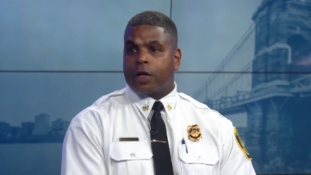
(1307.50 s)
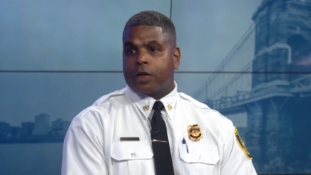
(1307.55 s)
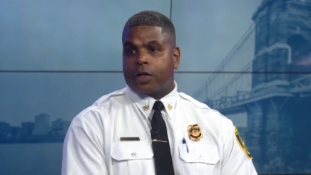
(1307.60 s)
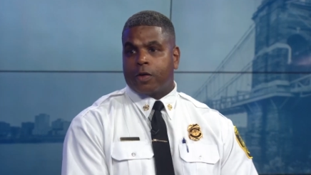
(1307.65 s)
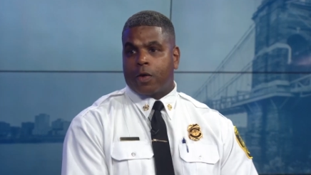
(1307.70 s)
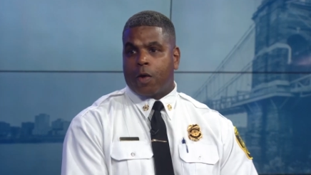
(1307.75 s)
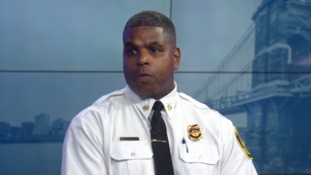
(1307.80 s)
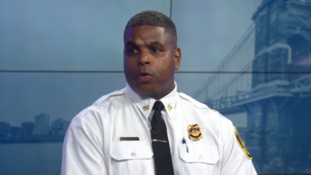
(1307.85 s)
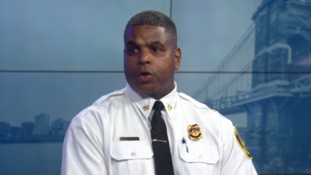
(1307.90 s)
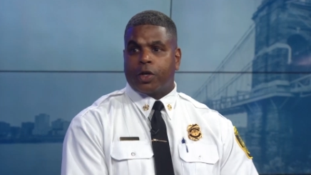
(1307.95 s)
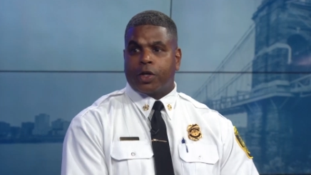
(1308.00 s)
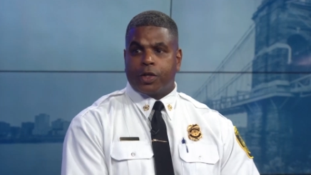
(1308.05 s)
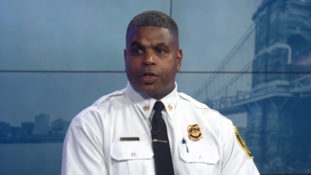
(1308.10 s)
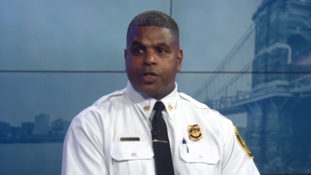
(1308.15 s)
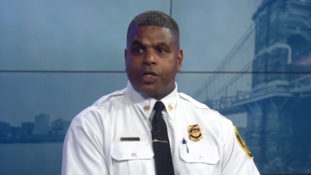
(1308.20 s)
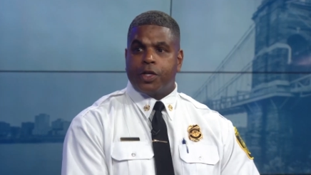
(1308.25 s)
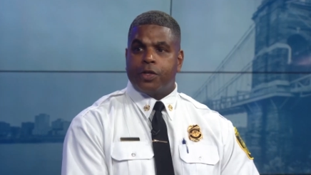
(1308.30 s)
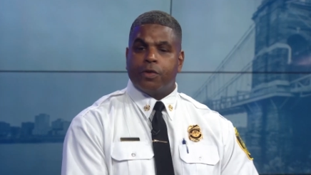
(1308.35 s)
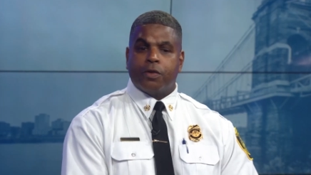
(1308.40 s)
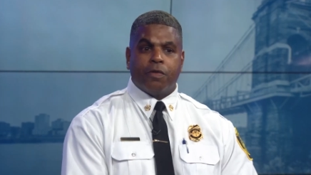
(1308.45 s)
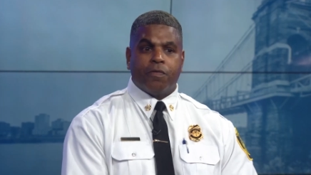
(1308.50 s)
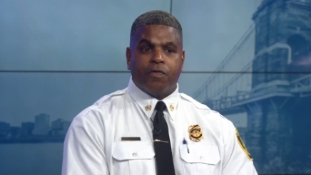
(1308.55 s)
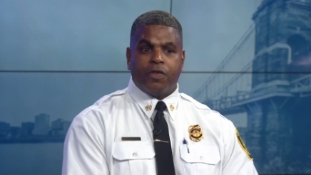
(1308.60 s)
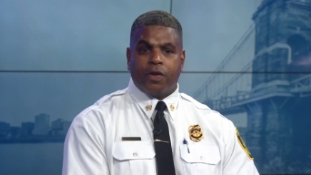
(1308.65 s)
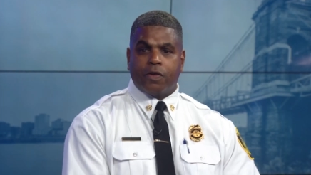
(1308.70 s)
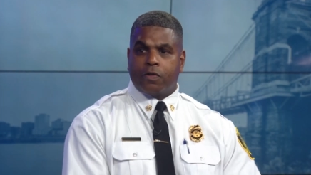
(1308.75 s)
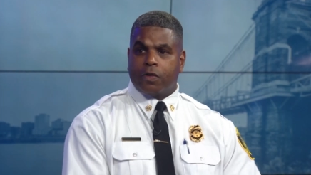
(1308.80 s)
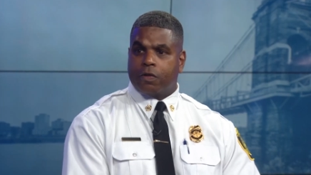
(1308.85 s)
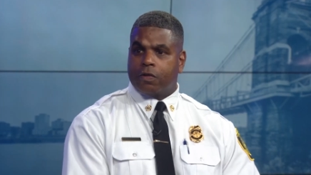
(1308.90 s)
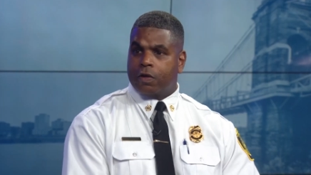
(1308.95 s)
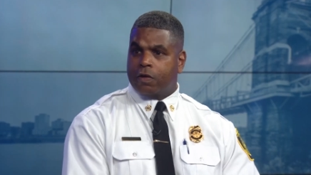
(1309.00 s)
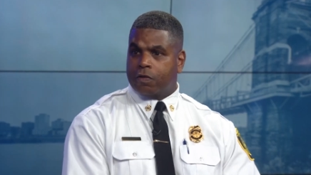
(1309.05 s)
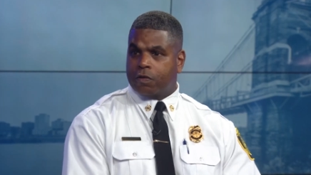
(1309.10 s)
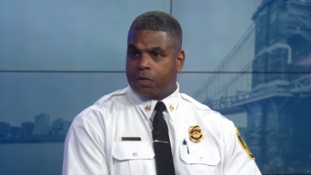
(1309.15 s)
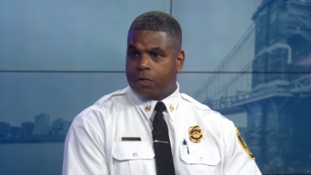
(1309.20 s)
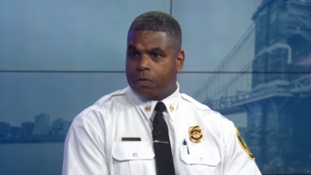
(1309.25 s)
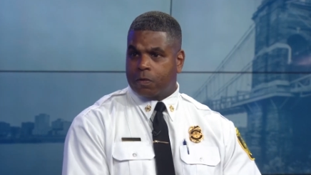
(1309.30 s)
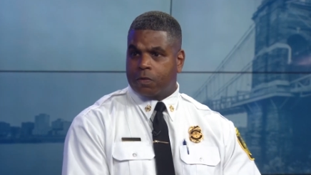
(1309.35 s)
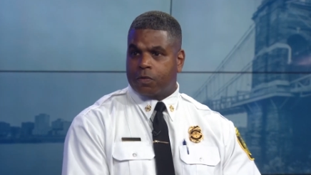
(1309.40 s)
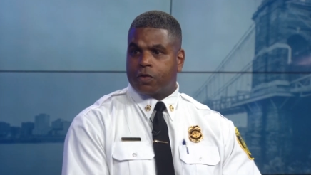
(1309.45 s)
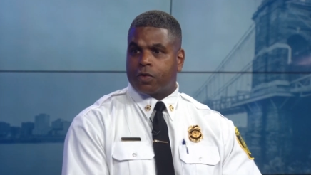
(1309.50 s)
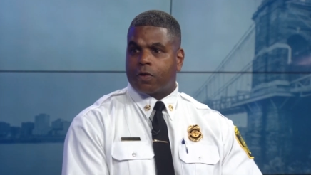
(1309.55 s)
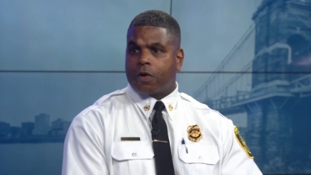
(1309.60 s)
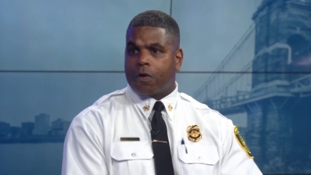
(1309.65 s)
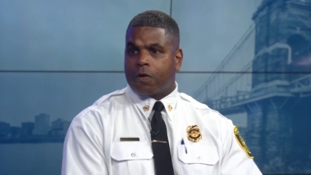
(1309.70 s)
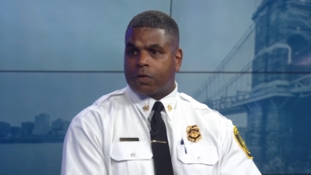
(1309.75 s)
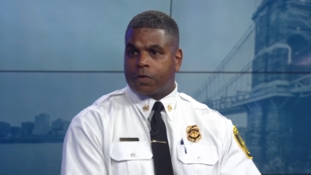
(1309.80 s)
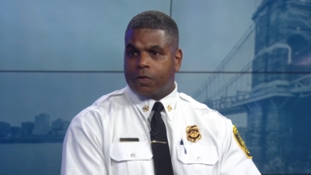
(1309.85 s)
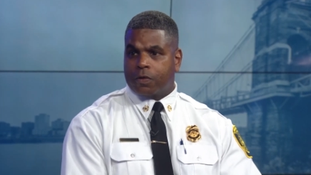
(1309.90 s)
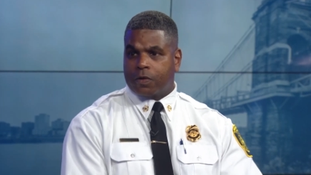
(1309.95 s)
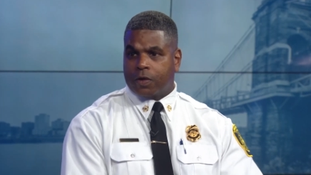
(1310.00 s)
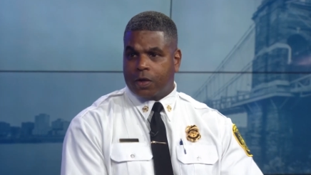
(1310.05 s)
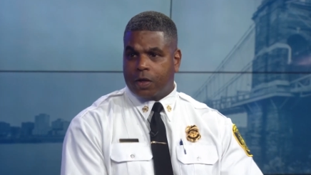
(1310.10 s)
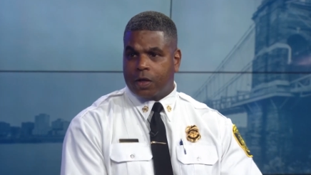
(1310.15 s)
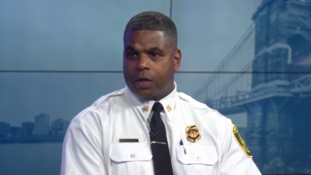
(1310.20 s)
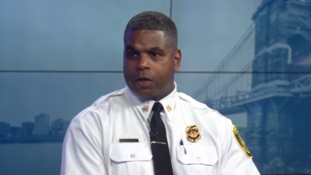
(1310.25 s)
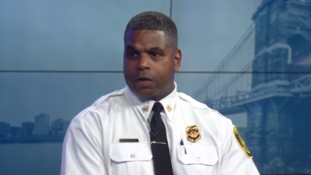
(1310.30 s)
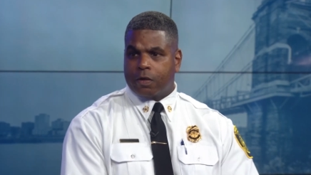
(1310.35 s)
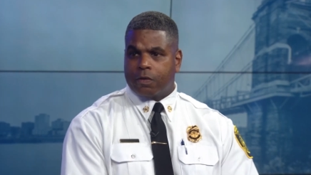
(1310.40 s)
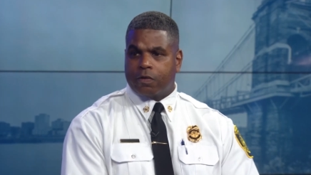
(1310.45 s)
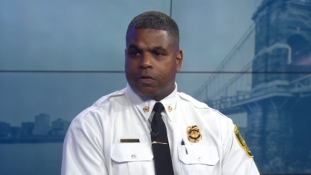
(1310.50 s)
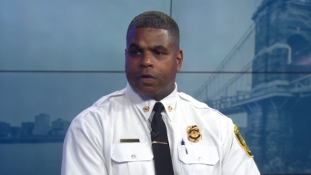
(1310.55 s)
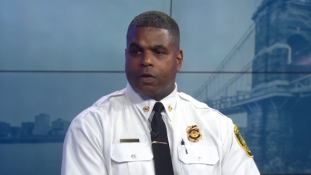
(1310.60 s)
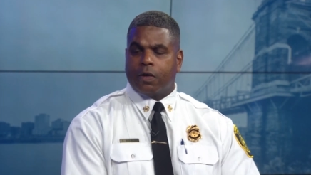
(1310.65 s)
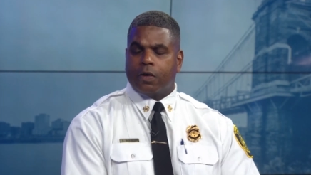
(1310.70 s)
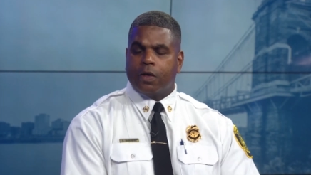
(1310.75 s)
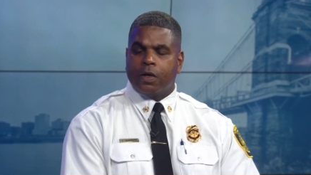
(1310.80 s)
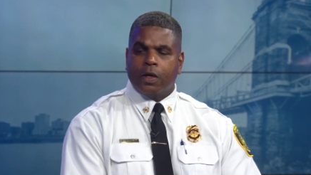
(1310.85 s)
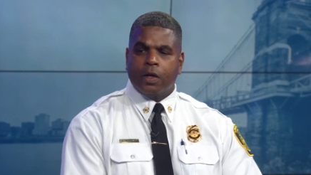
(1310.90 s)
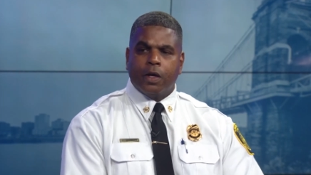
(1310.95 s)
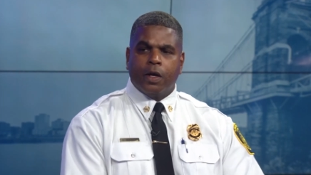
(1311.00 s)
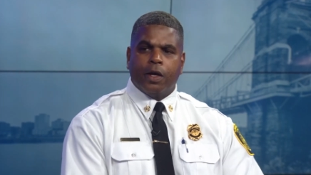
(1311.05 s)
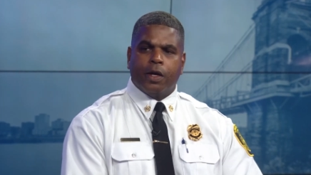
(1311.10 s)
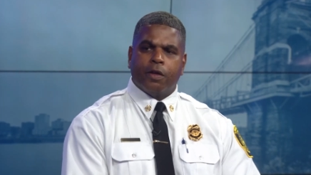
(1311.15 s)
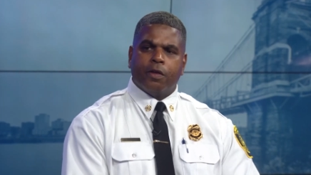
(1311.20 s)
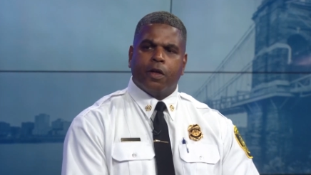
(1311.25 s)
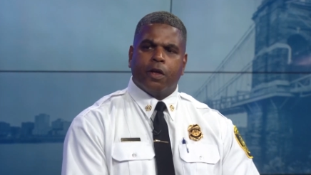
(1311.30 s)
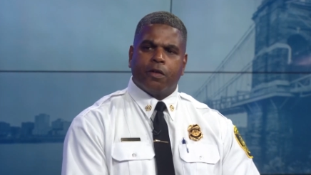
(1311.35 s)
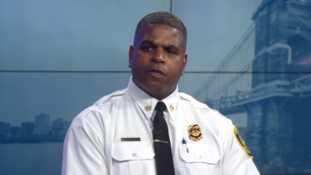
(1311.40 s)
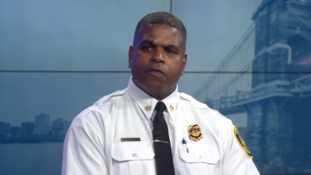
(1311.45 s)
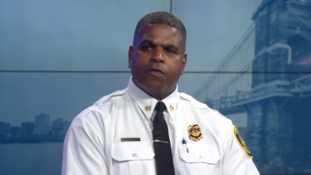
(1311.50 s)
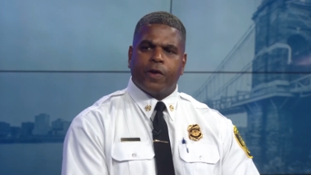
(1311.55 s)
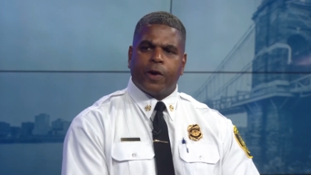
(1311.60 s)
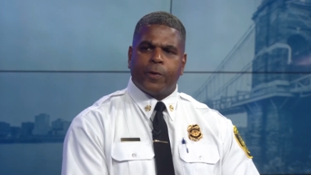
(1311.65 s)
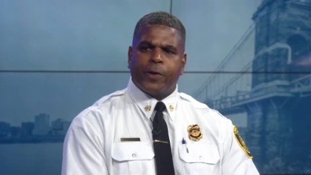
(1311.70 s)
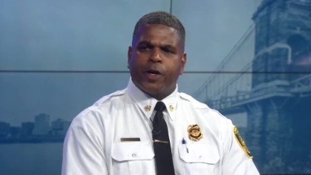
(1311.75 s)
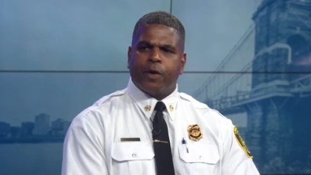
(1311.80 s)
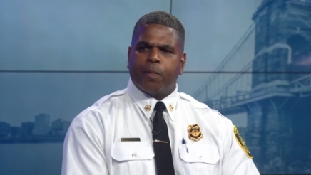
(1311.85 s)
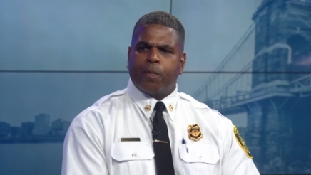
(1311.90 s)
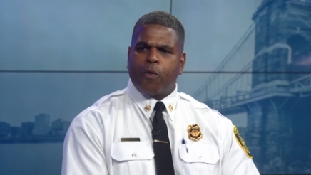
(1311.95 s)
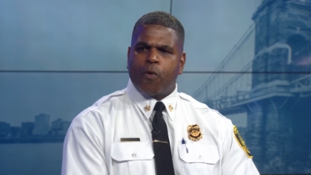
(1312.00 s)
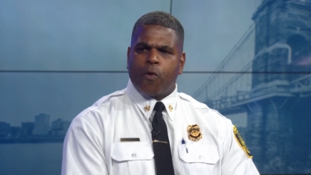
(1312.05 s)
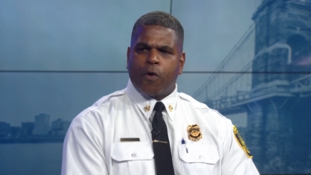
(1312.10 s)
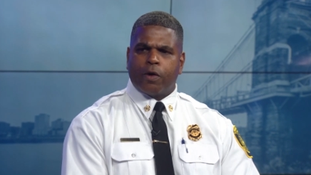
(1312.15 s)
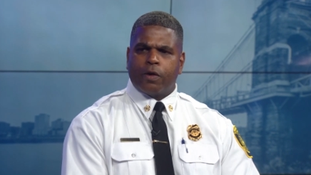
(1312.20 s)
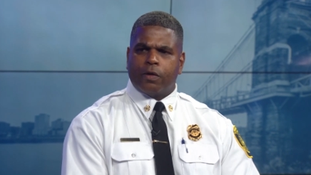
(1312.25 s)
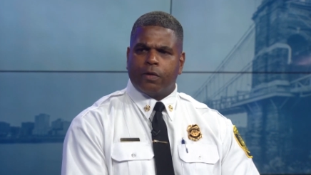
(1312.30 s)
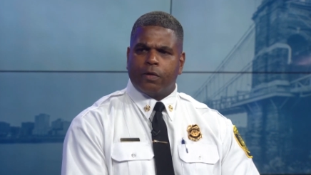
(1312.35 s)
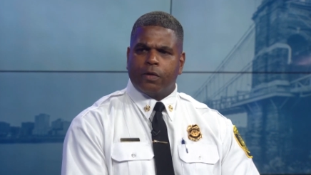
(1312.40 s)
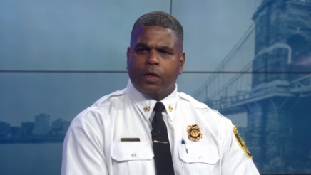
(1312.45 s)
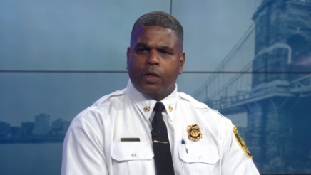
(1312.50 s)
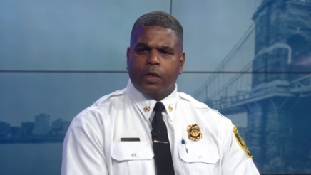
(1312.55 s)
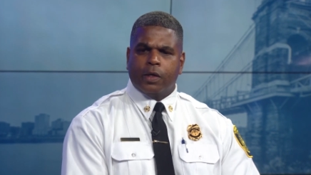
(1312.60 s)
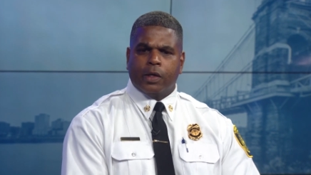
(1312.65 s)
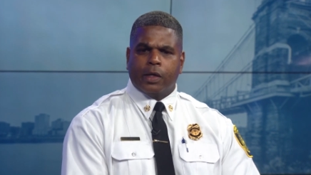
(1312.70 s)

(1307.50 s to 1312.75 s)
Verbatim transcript: I, I want to continue to visit these schools, talk to the kids, and it, it's very important.